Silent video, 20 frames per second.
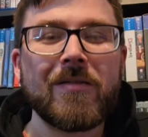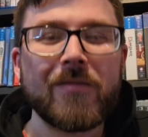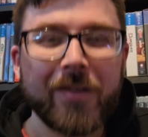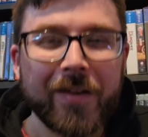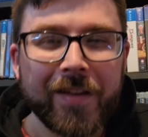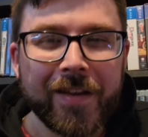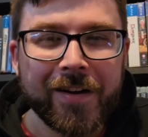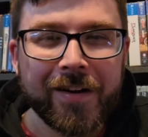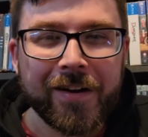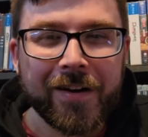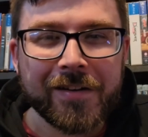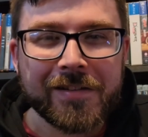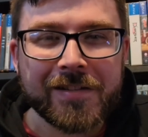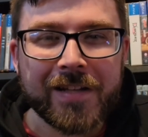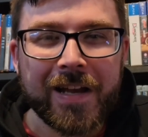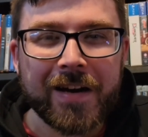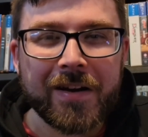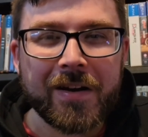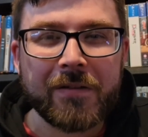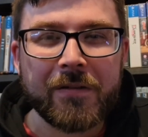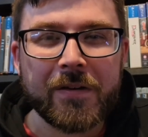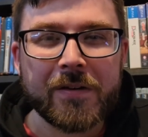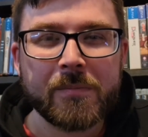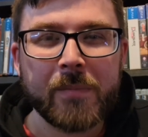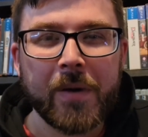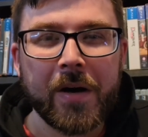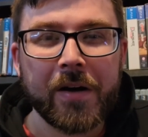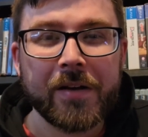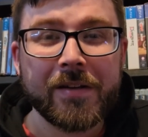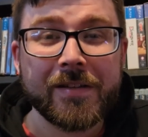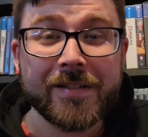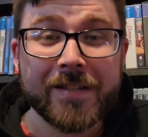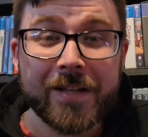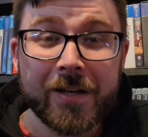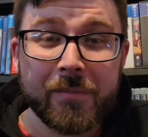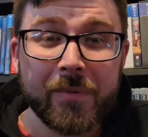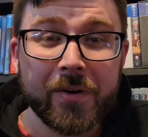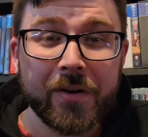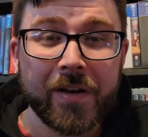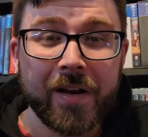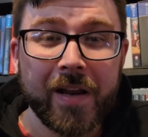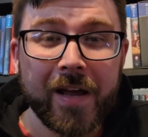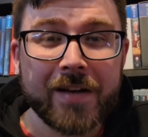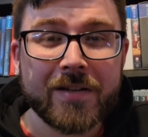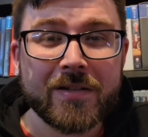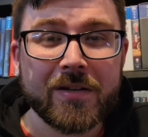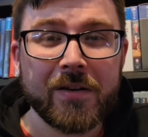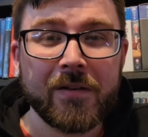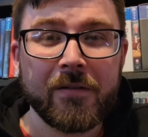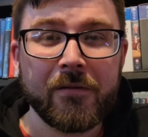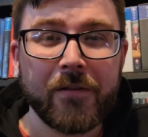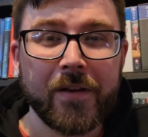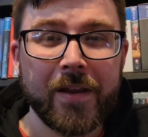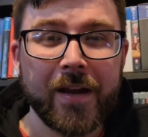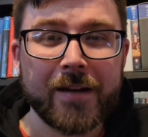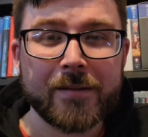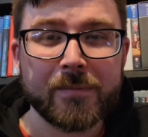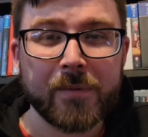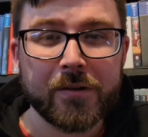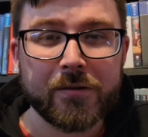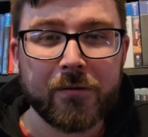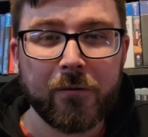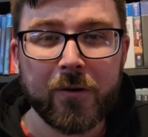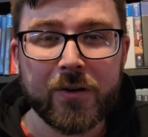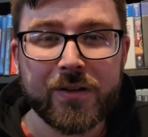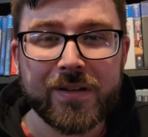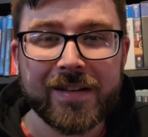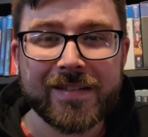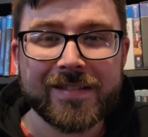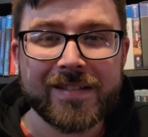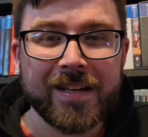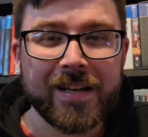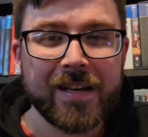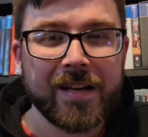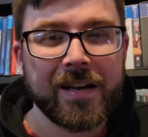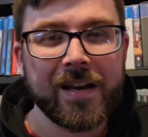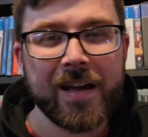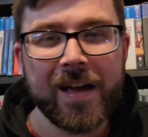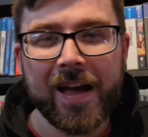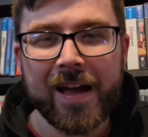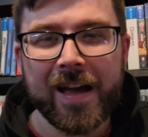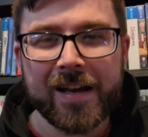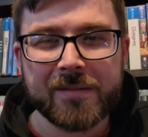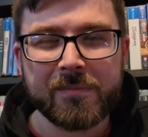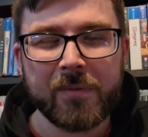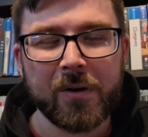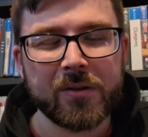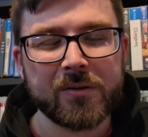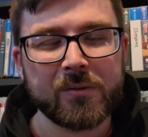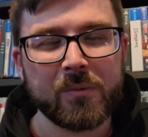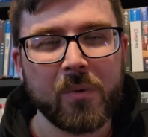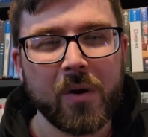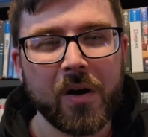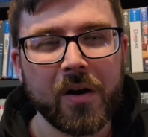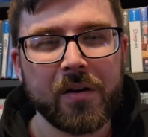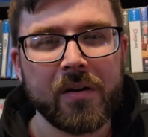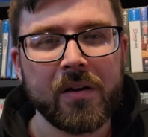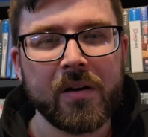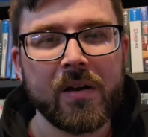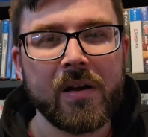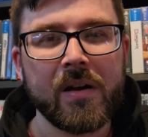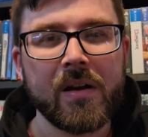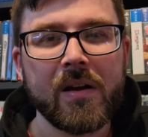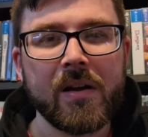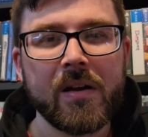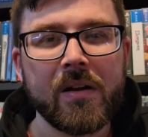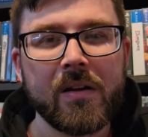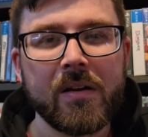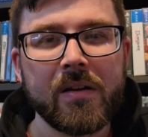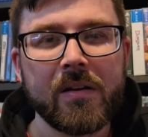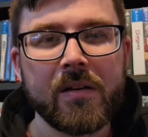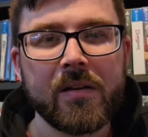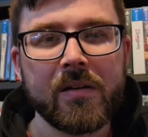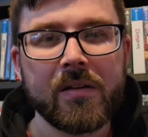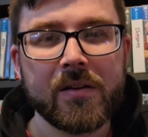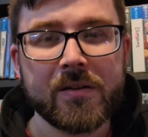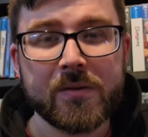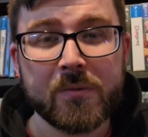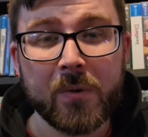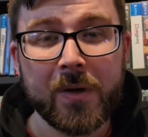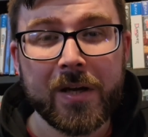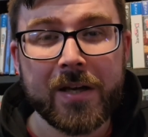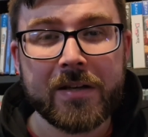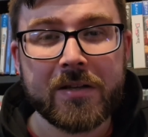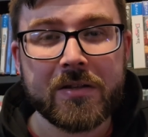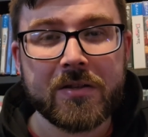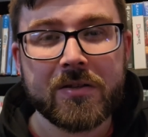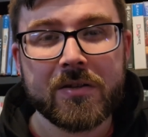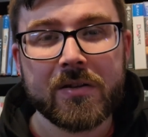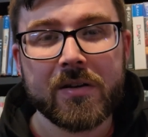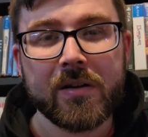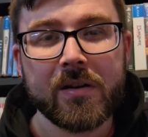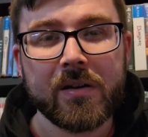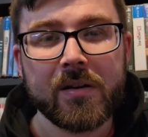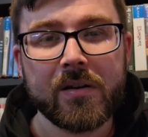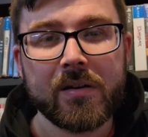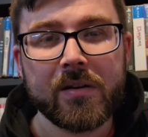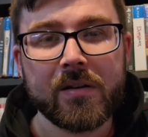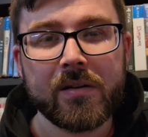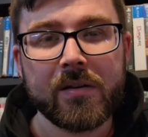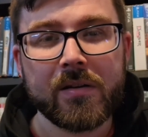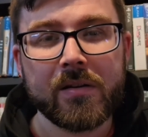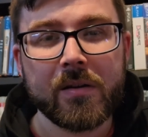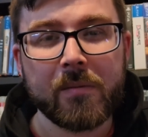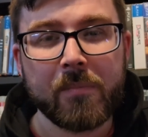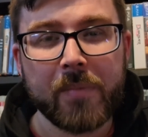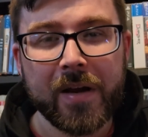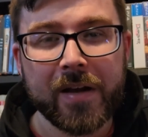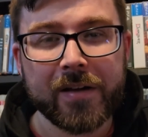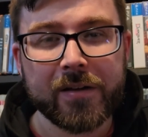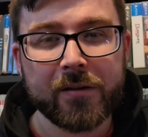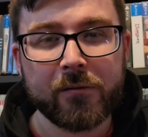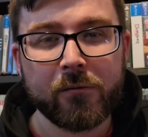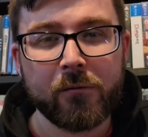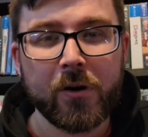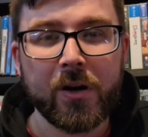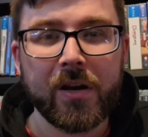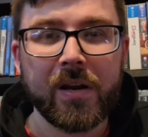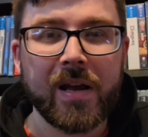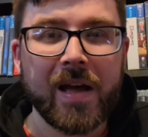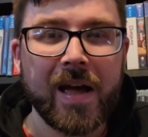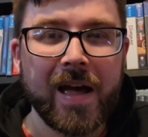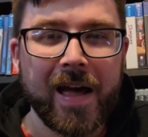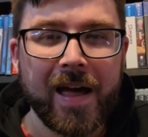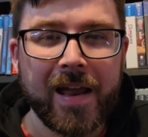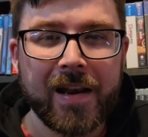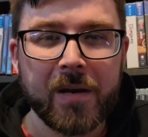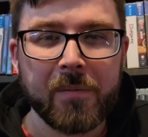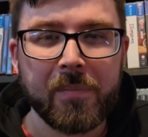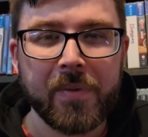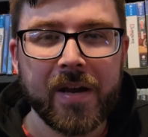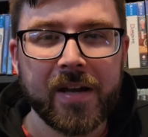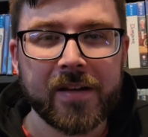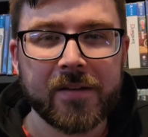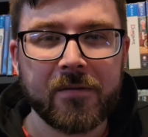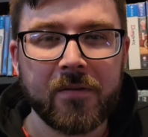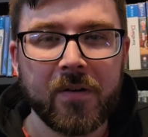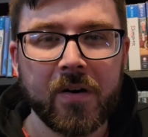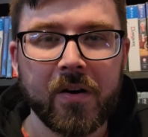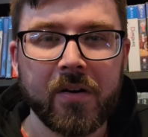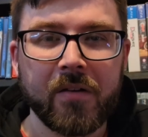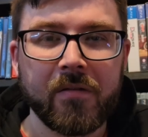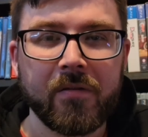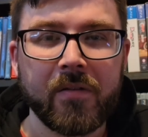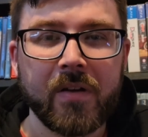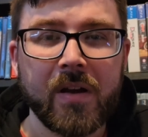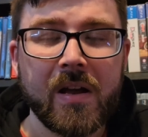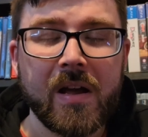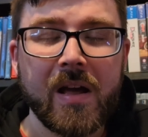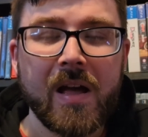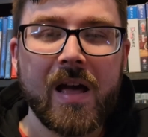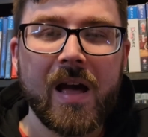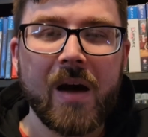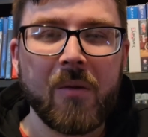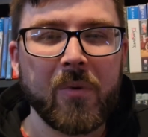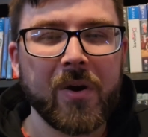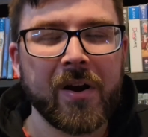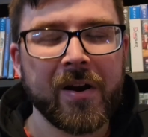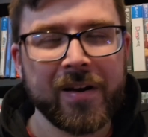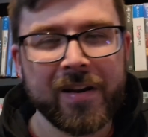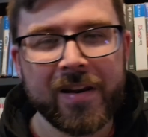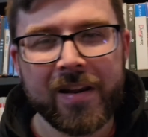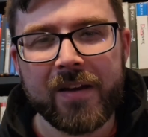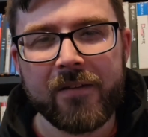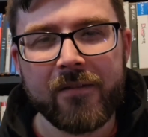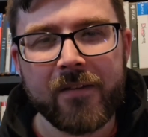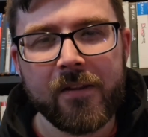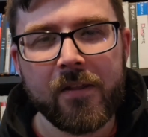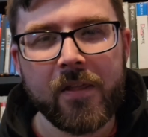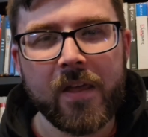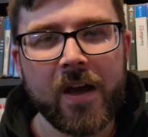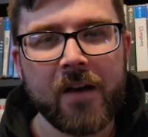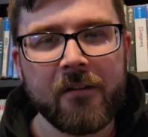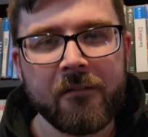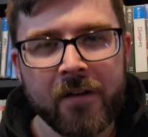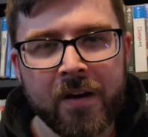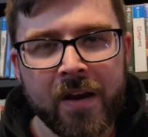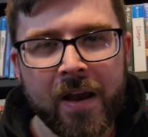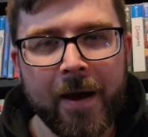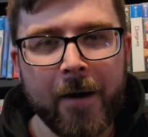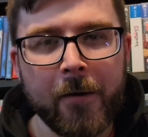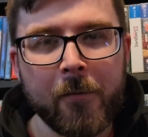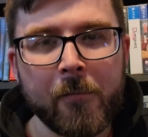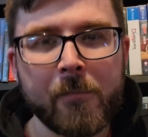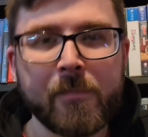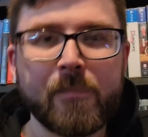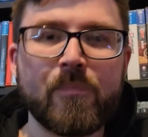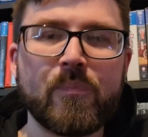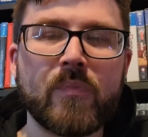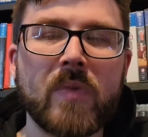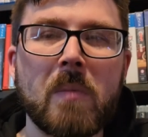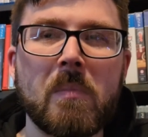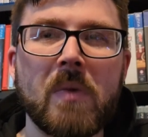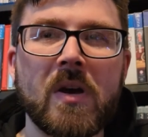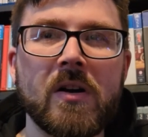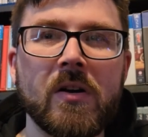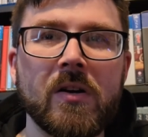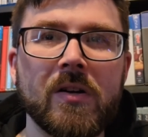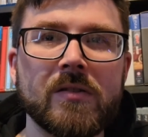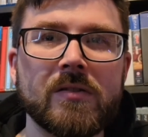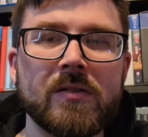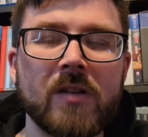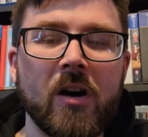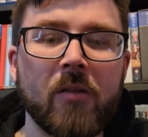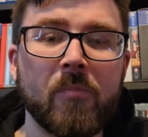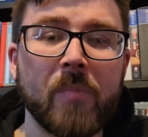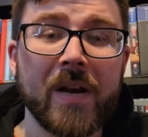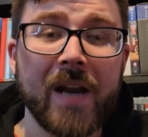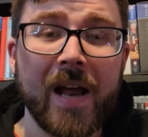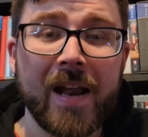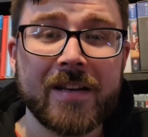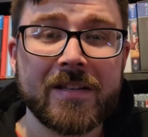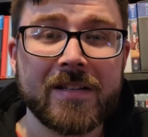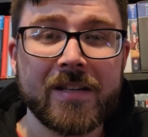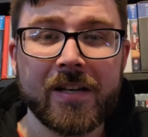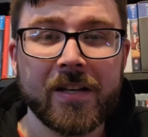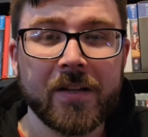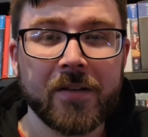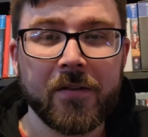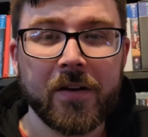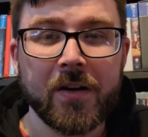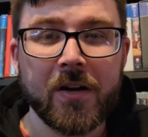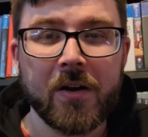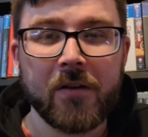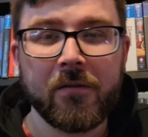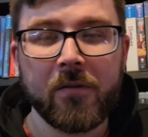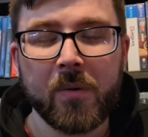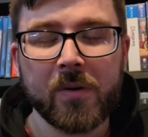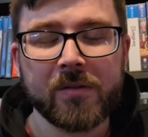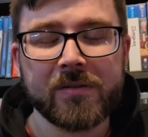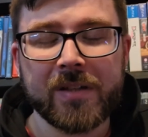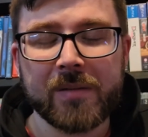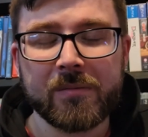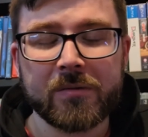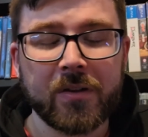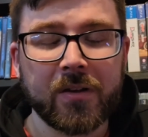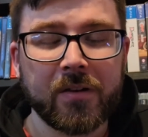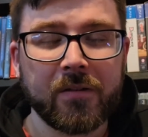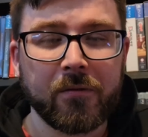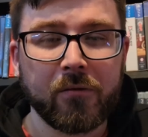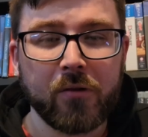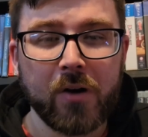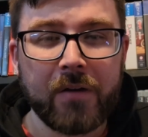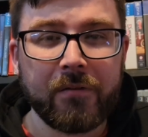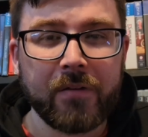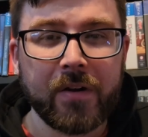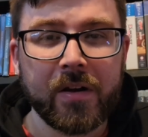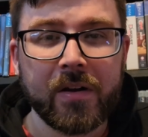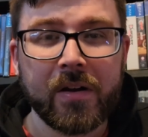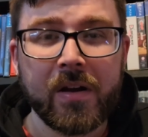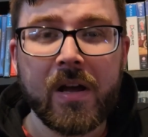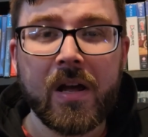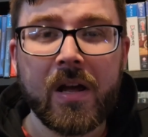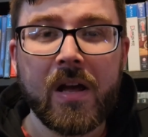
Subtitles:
Right then guys, so that covers my steelbook collection for the Xbox 360, Xbox One, the Switch, the PS3 and the PS5, and we're going to leave it there for now because I've been editing this video for what seems like forever.